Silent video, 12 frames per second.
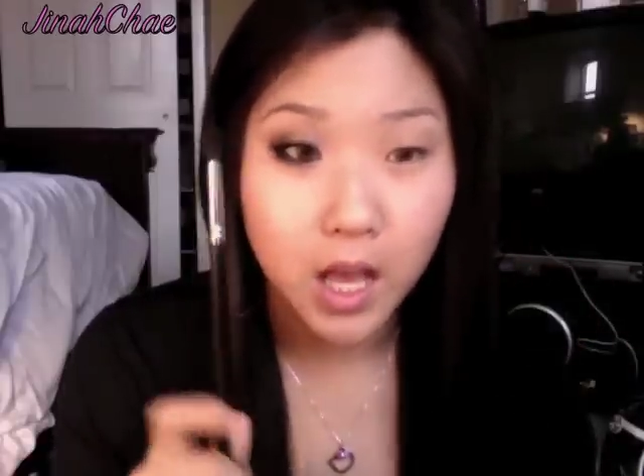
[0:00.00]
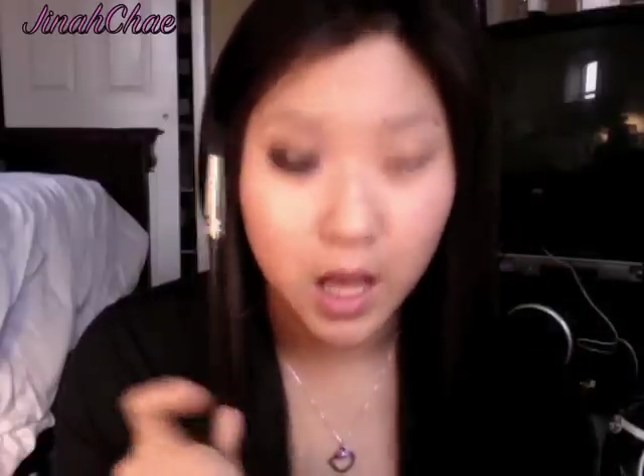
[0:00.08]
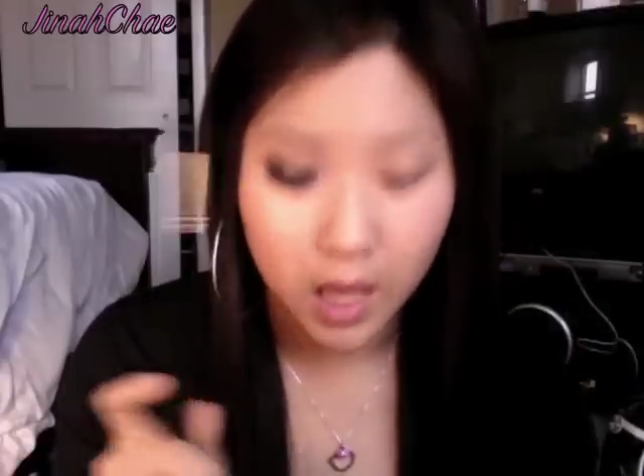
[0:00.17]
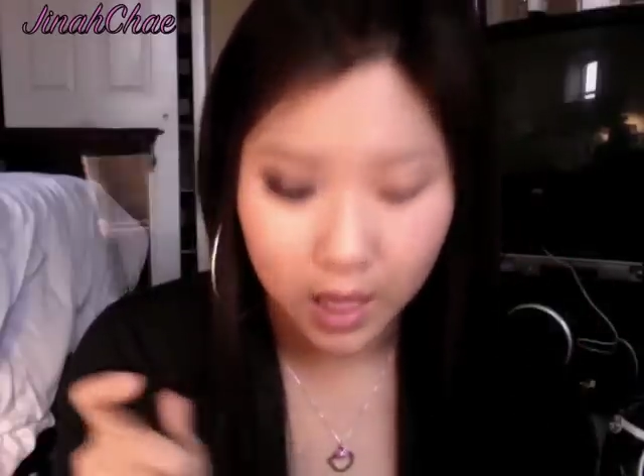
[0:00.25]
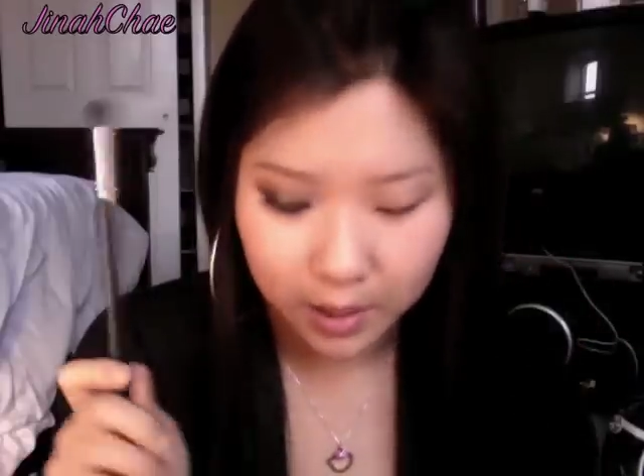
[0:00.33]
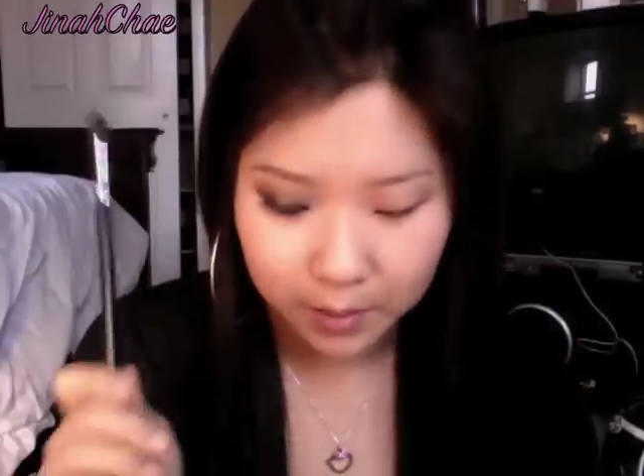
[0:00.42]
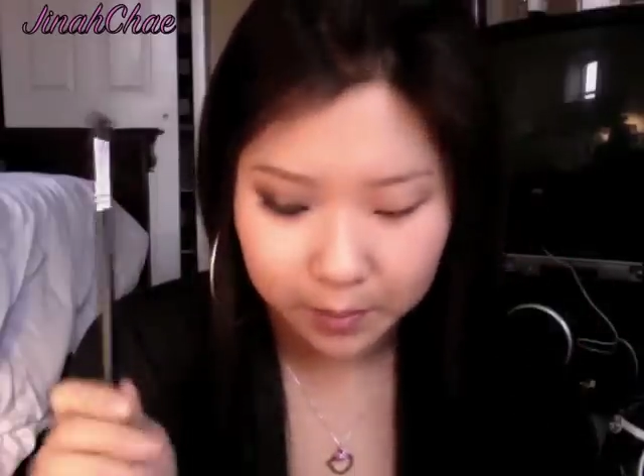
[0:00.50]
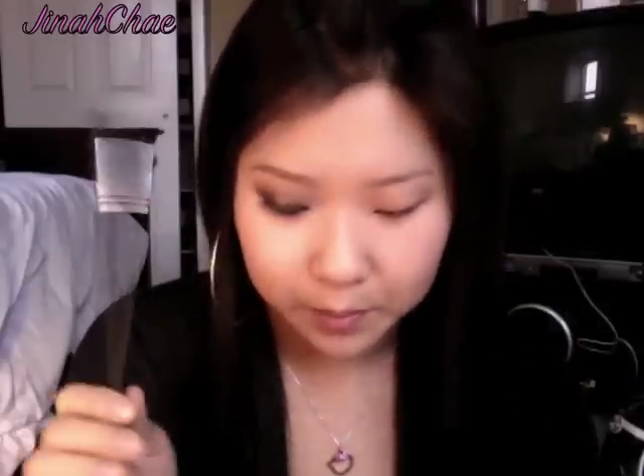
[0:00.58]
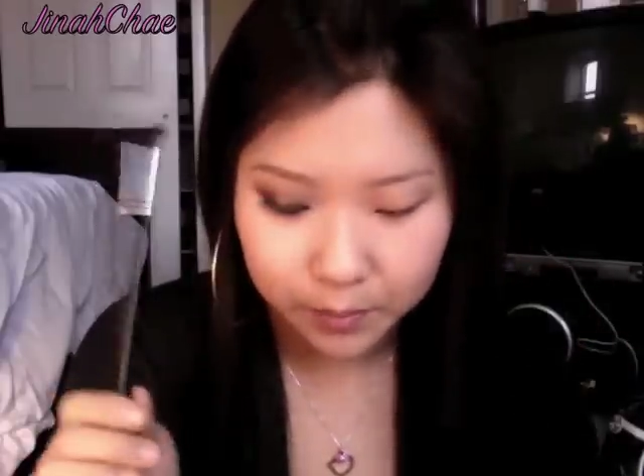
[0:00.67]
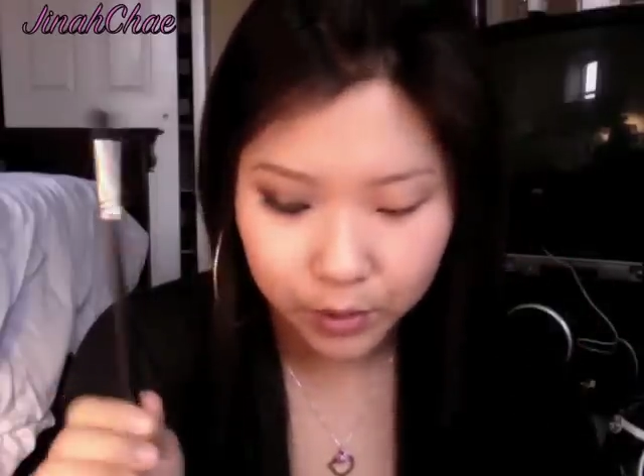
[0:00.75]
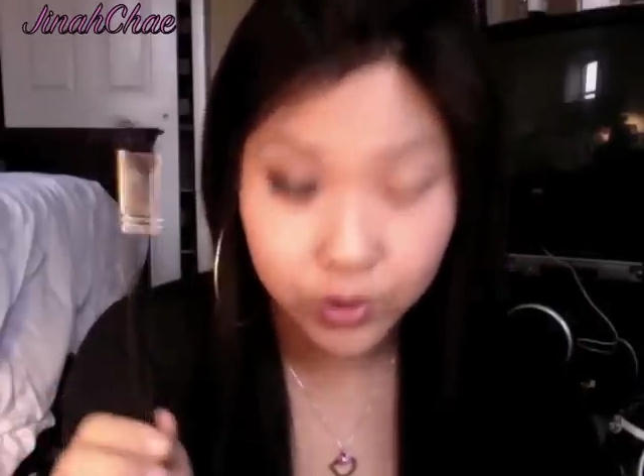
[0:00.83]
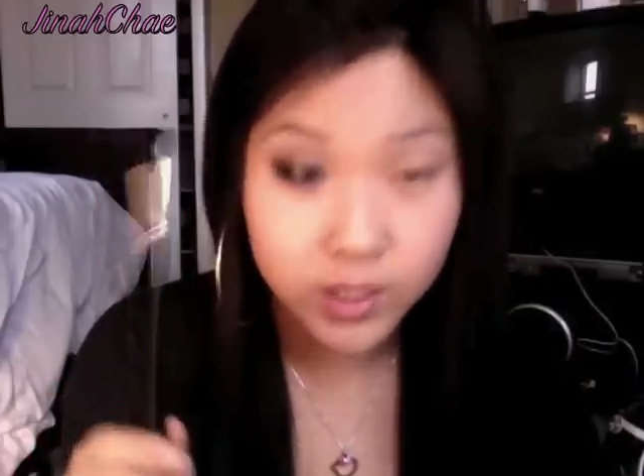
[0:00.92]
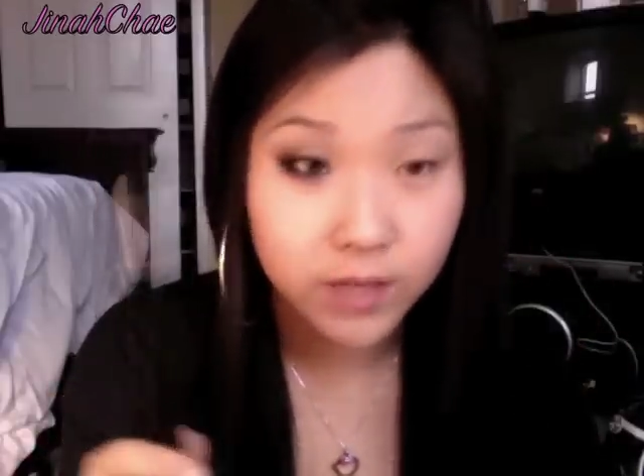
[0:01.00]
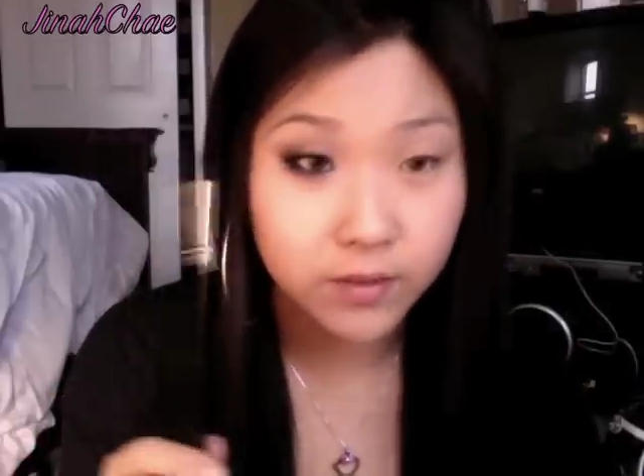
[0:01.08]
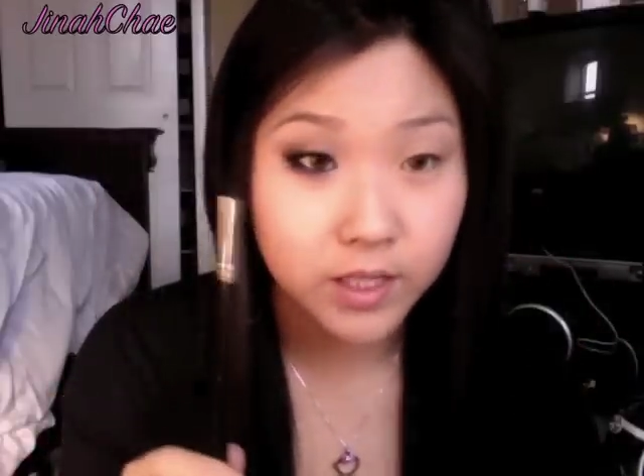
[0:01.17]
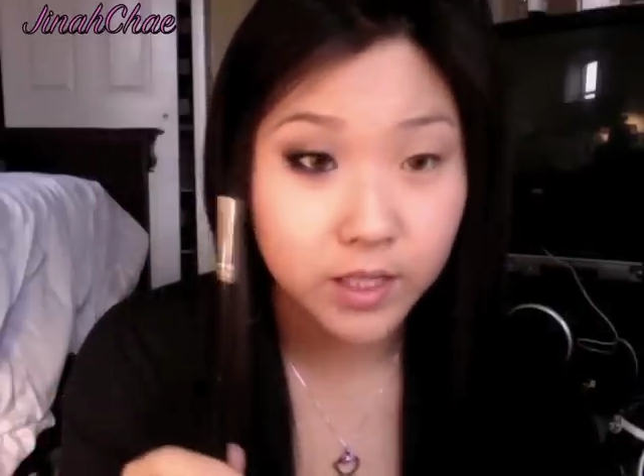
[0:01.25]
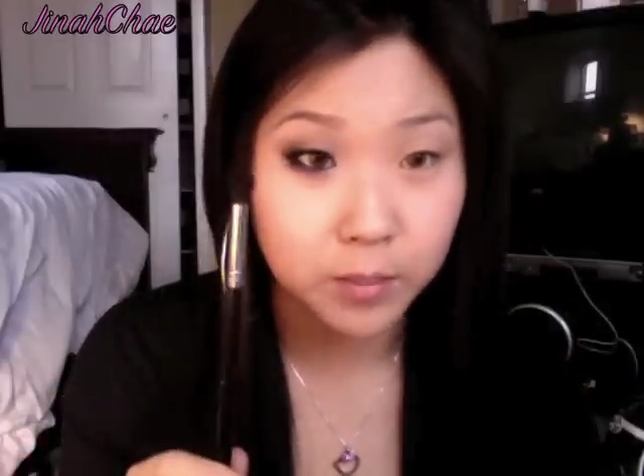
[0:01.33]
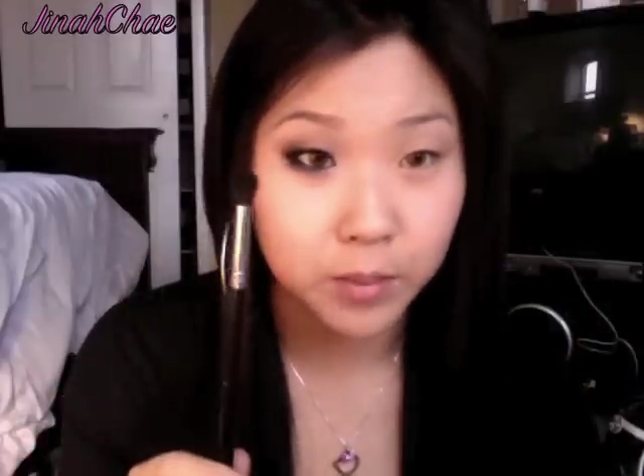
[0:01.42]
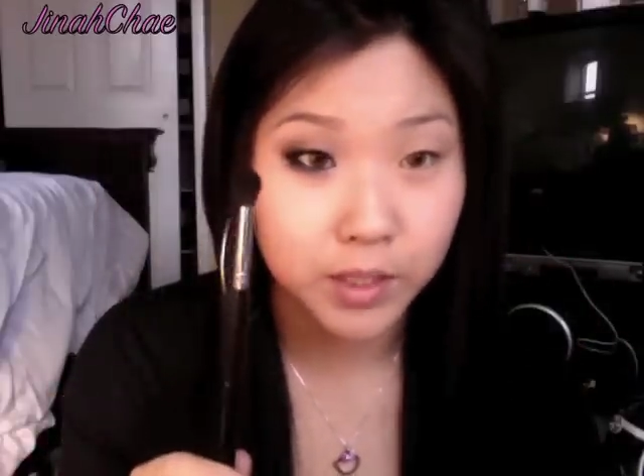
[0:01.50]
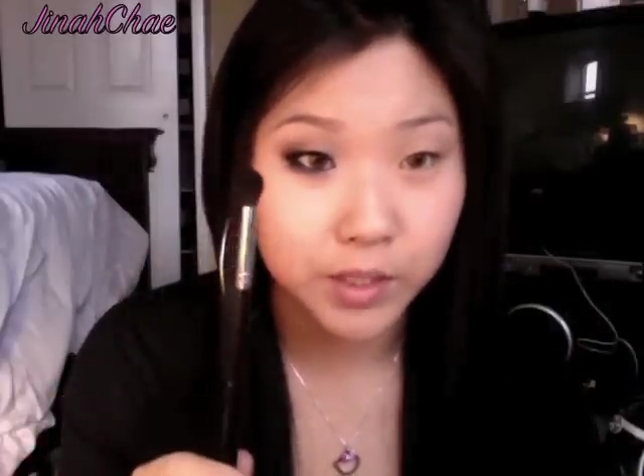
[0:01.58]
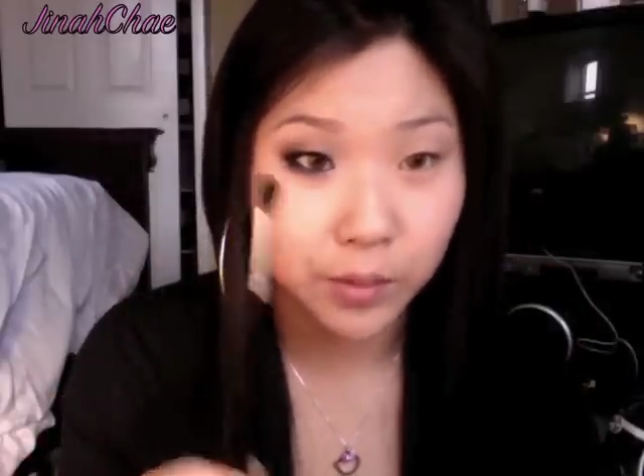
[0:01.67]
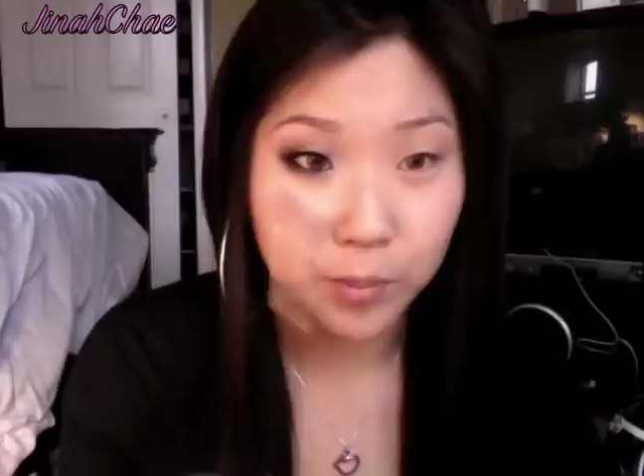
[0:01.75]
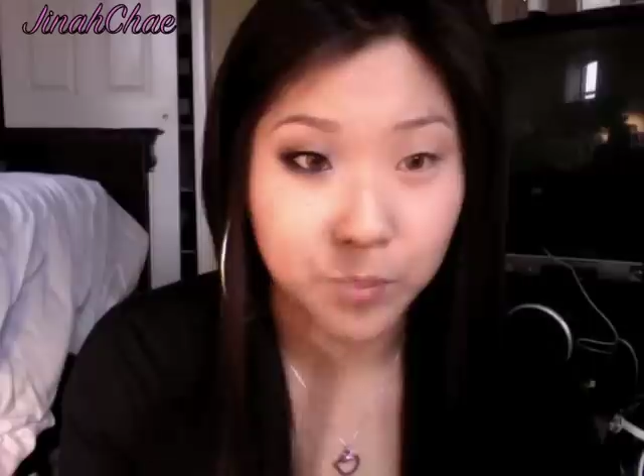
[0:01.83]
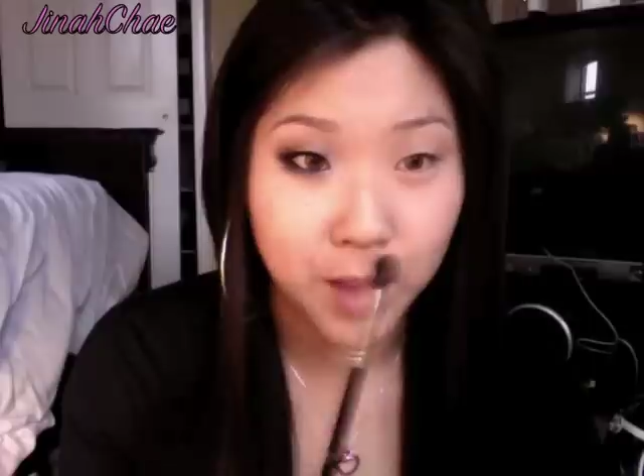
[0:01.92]
217 brush
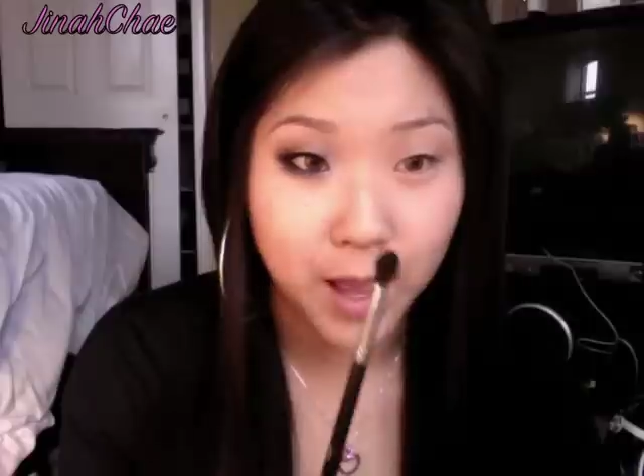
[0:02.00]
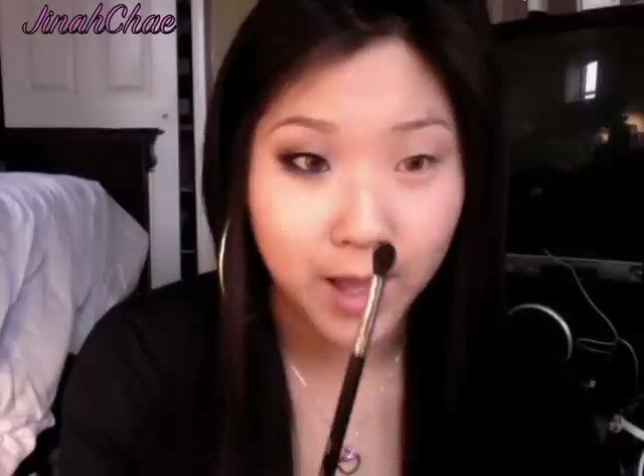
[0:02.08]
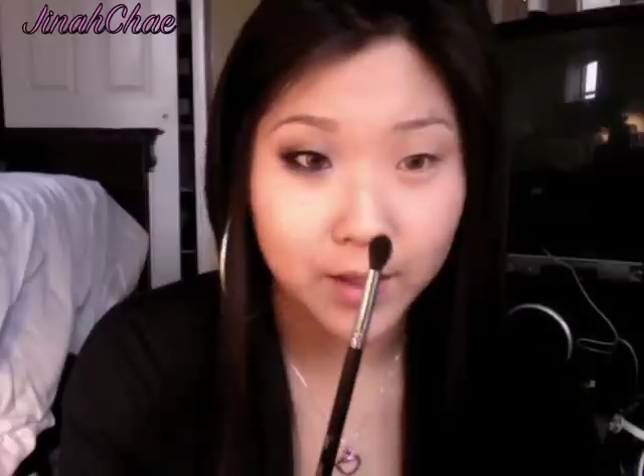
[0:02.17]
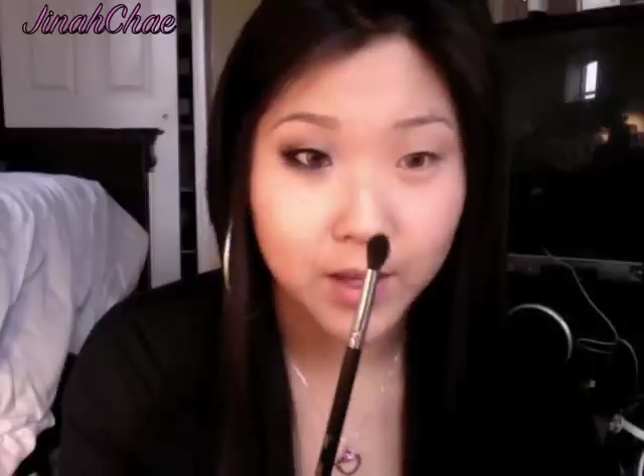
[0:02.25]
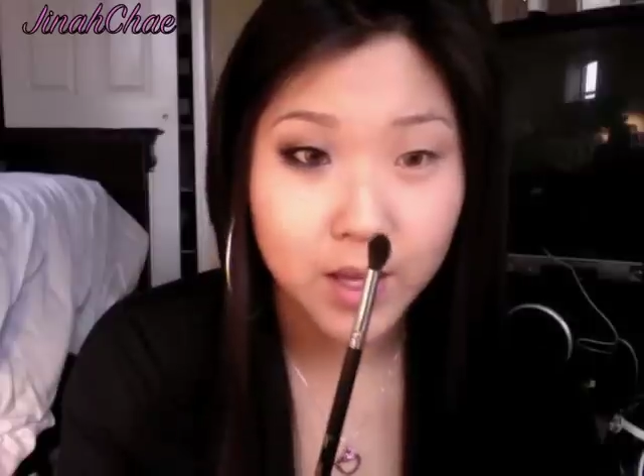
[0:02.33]
from MAC